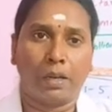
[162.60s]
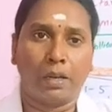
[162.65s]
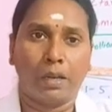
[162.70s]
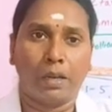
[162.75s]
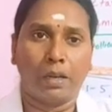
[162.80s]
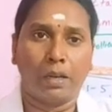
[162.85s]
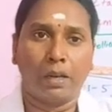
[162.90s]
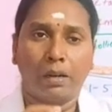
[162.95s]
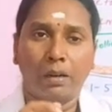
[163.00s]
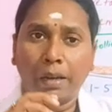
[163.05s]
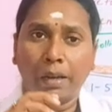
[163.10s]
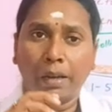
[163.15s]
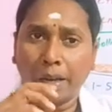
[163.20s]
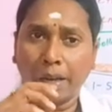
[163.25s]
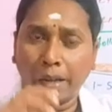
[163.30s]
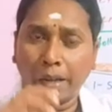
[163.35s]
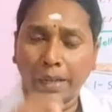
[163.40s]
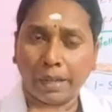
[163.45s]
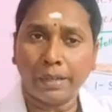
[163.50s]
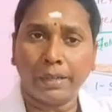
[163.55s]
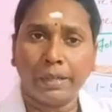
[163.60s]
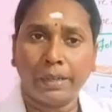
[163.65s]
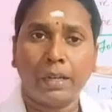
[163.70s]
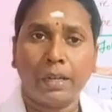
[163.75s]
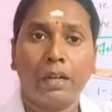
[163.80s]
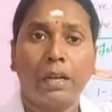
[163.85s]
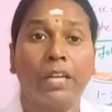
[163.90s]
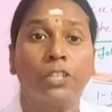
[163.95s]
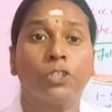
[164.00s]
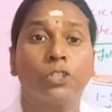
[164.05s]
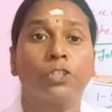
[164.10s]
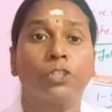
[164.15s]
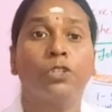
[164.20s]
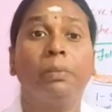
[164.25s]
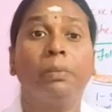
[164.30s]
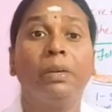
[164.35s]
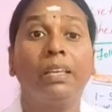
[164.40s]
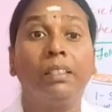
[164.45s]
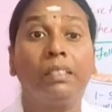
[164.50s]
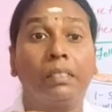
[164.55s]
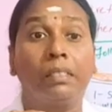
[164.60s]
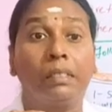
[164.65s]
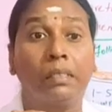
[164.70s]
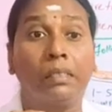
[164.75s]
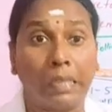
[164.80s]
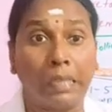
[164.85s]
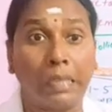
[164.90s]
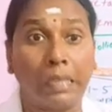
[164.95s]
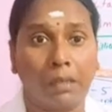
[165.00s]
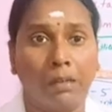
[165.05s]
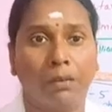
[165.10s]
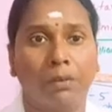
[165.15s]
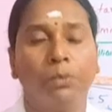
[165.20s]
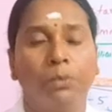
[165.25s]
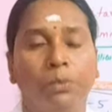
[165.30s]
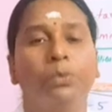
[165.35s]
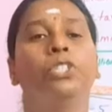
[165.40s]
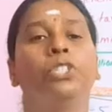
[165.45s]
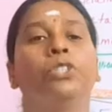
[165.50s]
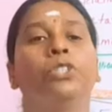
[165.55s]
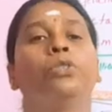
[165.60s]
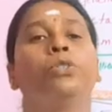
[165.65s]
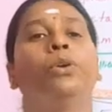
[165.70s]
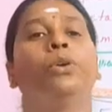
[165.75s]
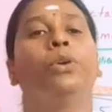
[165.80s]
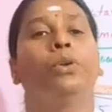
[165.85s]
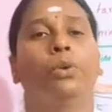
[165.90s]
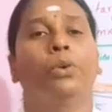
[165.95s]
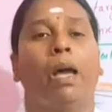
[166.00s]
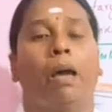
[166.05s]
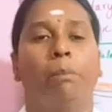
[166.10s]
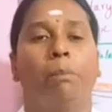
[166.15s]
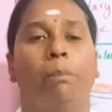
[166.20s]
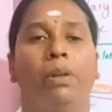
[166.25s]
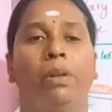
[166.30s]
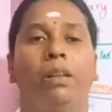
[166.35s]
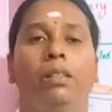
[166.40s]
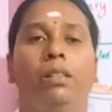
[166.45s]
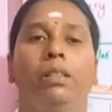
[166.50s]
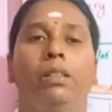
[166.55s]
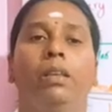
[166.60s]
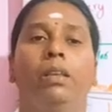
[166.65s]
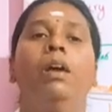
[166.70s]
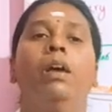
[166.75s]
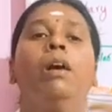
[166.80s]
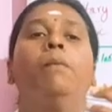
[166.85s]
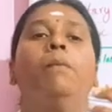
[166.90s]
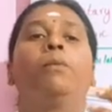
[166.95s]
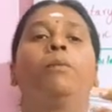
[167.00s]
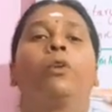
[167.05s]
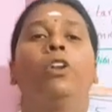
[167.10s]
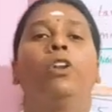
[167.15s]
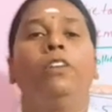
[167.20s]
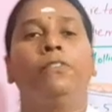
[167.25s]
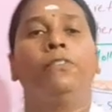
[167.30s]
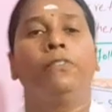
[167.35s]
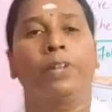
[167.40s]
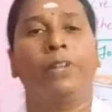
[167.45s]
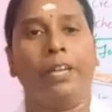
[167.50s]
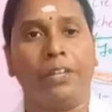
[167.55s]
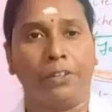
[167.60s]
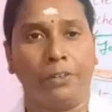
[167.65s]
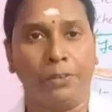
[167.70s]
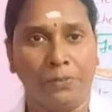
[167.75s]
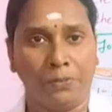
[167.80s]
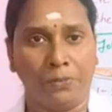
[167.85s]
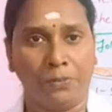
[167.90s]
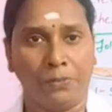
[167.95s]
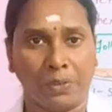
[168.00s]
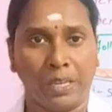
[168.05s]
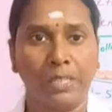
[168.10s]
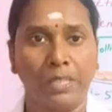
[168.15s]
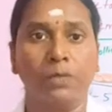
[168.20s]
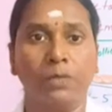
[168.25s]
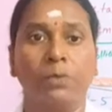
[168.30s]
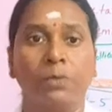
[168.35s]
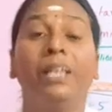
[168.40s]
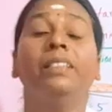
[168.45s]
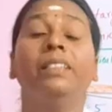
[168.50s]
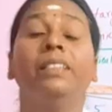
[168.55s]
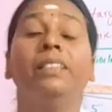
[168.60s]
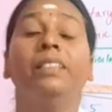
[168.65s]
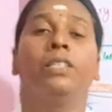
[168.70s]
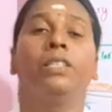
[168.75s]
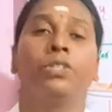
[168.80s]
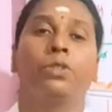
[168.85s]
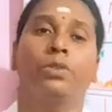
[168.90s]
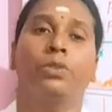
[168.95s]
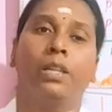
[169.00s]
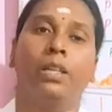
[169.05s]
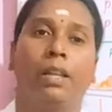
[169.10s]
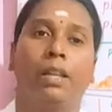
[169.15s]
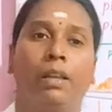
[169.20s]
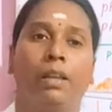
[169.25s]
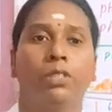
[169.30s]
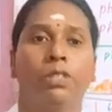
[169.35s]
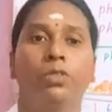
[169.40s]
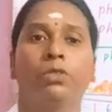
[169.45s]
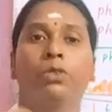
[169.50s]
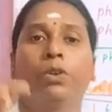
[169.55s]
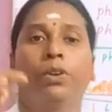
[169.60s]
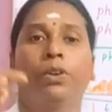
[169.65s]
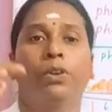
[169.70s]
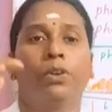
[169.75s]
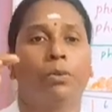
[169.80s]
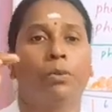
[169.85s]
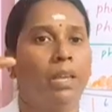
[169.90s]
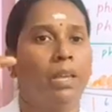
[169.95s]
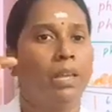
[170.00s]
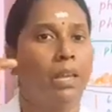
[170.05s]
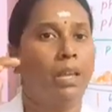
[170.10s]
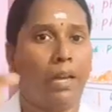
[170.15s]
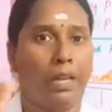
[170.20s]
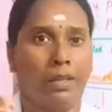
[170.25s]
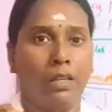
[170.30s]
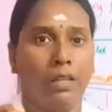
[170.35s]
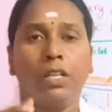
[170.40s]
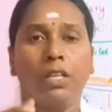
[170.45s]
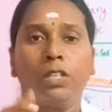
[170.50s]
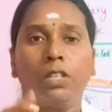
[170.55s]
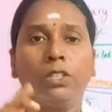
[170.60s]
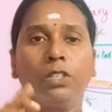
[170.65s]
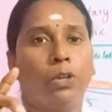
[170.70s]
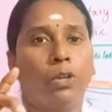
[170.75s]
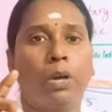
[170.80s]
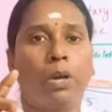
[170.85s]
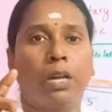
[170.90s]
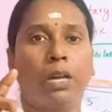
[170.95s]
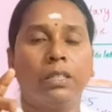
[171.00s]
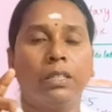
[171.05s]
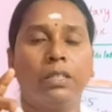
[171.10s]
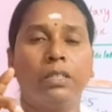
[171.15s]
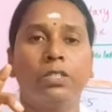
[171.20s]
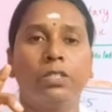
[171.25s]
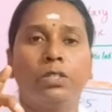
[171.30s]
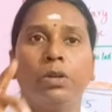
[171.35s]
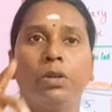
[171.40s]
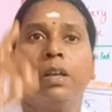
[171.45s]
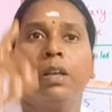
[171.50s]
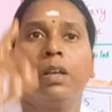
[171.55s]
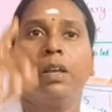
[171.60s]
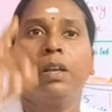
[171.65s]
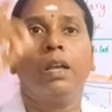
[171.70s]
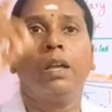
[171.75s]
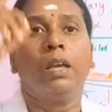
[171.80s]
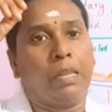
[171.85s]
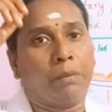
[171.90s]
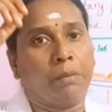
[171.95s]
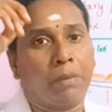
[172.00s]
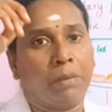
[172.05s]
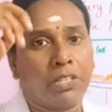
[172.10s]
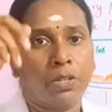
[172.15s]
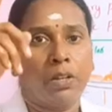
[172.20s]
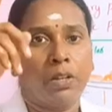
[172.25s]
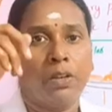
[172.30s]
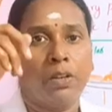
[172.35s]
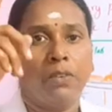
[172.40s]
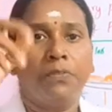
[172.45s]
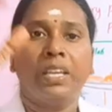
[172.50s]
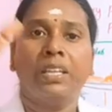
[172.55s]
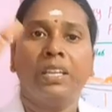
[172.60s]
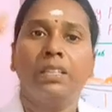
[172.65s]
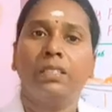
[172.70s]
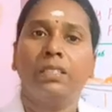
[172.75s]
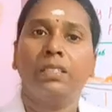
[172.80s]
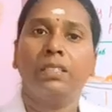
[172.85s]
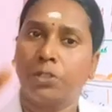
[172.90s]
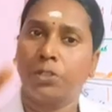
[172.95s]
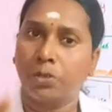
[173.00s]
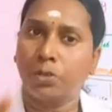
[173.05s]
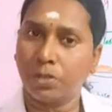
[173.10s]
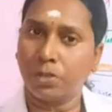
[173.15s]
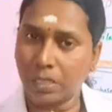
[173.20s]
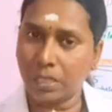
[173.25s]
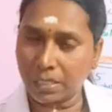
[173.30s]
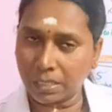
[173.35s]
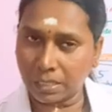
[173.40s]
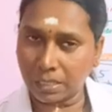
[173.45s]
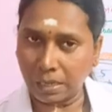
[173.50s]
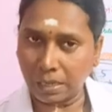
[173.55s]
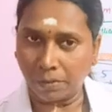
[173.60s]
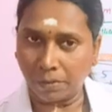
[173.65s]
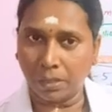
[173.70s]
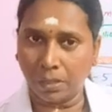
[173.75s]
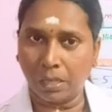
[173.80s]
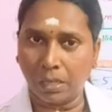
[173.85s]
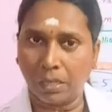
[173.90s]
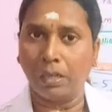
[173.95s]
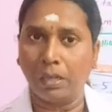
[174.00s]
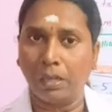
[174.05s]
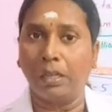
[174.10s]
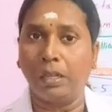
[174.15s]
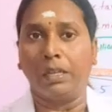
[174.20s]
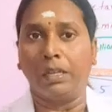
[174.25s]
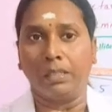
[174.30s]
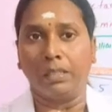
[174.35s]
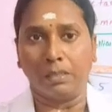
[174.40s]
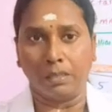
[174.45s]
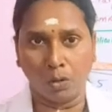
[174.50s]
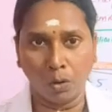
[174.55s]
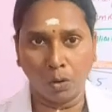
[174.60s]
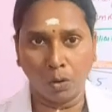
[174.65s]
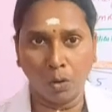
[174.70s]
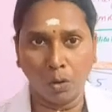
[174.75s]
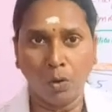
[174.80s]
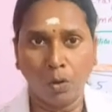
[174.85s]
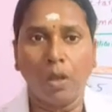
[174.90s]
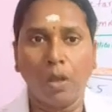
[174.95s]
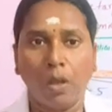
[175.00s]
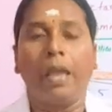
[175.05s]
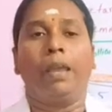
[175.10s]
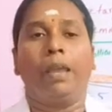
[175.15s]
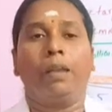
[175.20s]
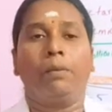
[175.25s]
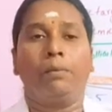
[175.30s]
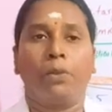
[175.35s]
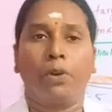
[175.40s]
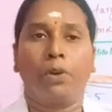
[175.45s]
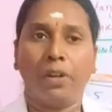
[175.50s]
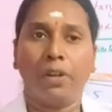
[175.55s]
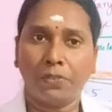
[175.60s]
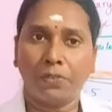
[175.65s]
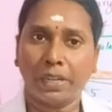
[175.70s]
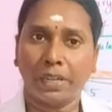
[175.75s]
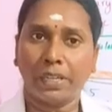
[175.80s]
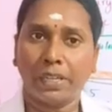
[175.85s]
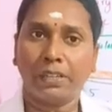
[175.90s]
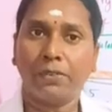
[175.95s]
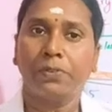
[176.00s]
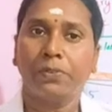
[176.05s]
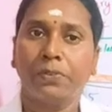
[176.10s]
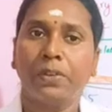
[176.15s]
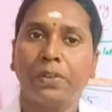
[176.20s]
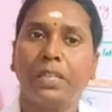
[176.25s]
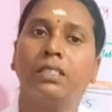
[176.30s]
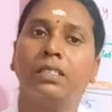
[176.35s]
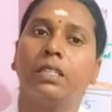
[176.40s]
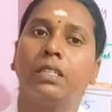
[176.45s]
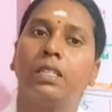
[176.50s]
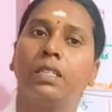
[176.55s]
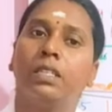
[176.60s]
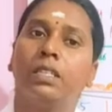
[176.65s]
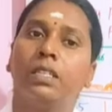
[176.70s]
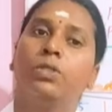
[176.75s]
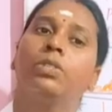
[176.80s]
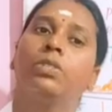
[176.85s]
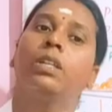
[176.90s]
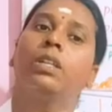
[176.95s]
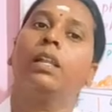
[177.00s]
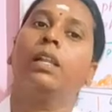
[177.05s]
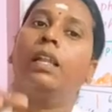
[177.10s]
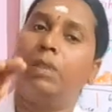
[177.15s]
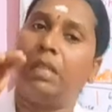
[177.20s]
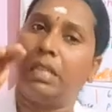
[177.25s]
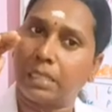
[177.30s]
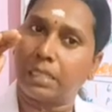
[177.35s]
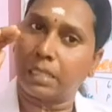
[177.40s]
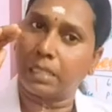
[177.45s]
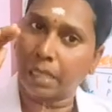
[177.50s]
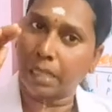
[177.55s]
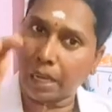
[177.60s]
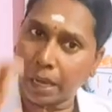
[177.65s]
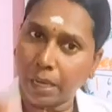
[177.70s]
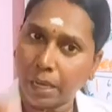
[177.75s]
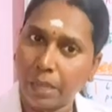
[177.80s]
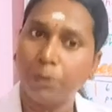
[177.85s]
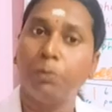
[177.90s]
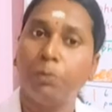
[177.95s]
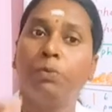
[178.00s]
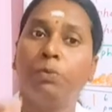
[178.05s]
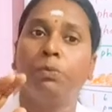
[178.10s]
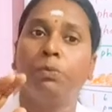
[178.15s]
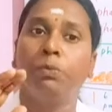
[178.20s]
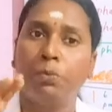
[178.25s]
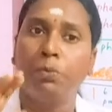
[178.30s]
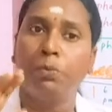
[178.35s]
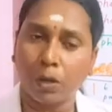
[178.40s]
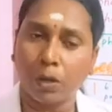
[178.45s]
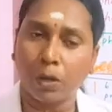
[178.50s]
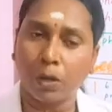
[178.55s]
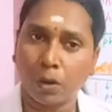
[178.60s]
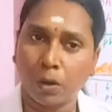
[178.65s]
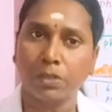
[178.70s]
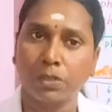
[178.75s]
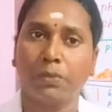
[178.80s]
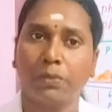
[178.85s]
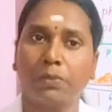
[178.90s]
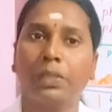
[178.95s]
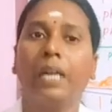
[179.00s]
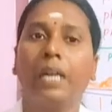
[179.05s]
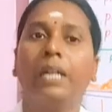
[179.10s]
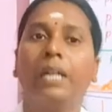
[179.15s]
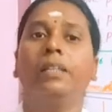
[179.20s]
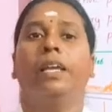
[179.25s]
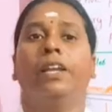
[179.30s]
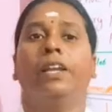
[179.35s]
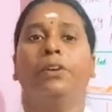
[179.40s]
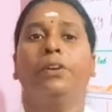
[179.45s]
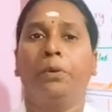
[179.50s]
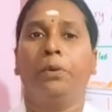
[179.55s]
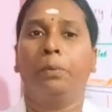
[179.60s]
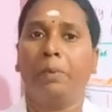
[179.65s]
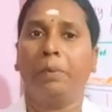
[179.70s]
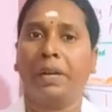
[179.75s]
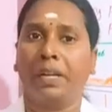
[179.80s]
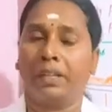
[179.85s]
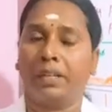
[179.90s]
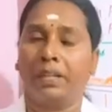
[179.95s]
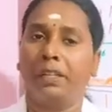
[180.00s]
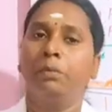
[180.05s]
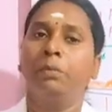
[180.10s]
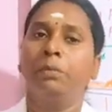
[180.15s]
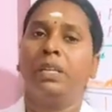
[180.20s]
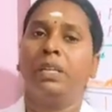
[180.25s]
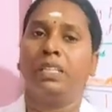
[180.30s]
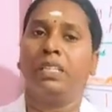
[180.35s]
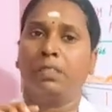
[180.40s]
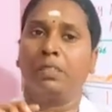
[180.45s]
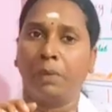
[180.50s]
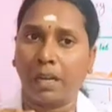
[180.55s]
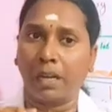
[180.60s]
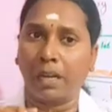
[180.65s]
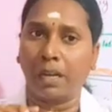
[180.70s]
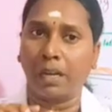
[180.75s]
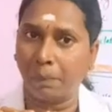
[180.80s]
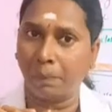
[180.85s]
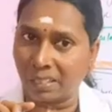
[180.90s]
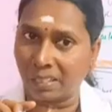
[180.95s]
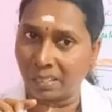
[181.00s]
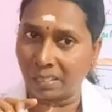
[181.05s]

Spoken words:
area has to be thick, which is going to happen in the proliferative phase when the estrogen level is going to be high. So you understood, in menstrual phase the estrogen level is low, in proliferative phase the estrogen level is high. Because of that the endometrium is becoming